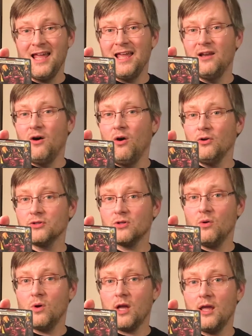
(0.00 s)
It
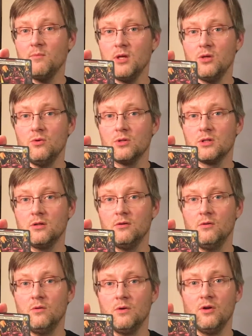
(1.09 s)
also can be used
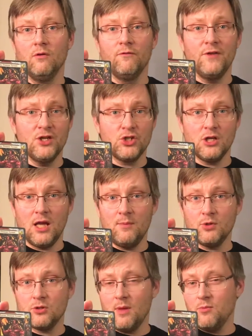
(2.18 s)
to deal finishing
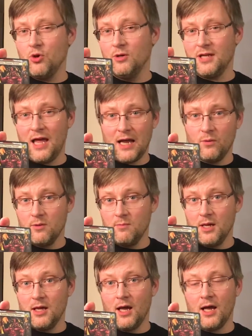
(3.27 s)
damage. So maybe you attack with a
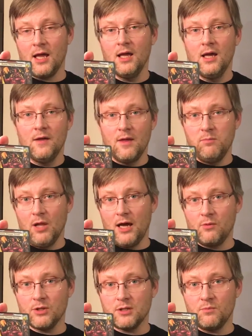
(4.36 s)
big guy, they block
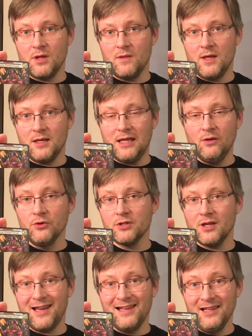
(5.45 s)
with something that kills
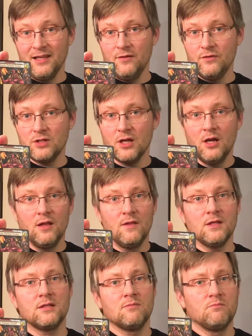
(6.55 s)
it and lives.
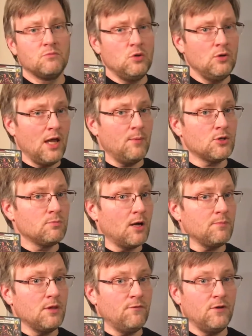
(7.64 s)
This 2 damage
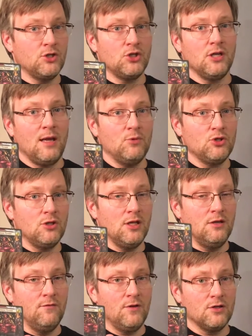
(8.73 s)
might be the finishing damage you
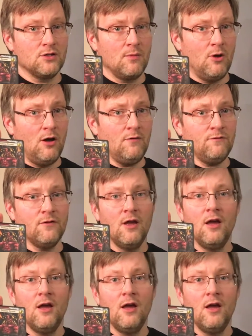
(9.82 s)
need to finish them off.